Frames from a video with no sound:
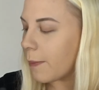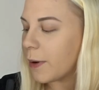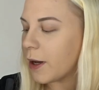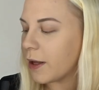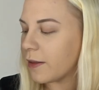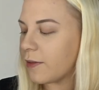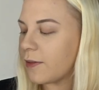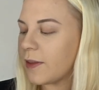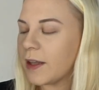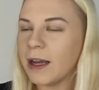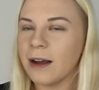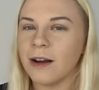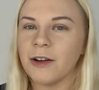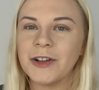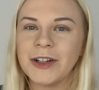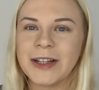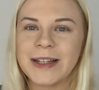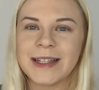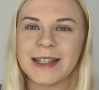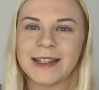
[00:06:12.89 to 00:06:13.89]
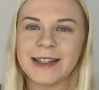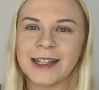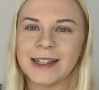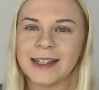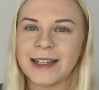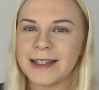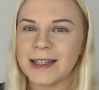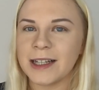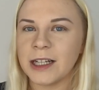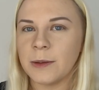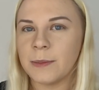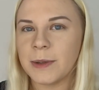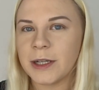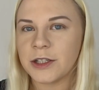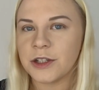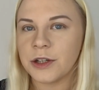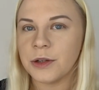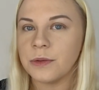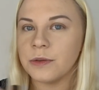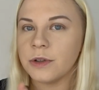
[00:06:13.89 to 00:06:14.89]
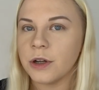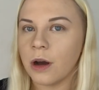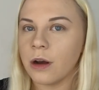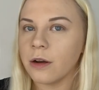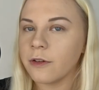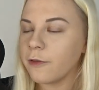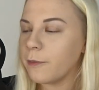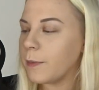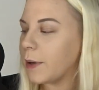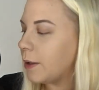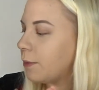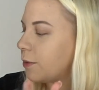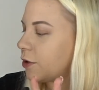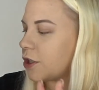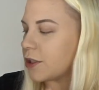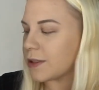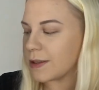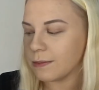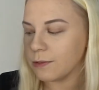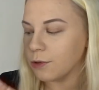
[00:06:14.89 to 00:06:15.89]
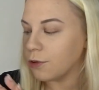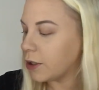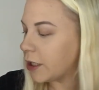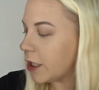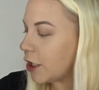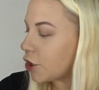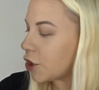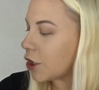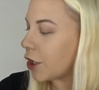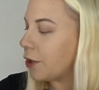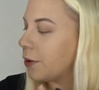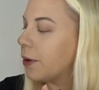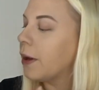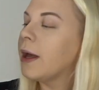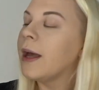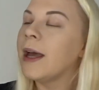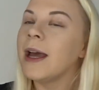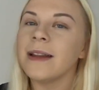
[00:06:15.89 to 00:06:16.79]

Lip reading: but I honestly think these are going to be too dark for me, which is not an issue.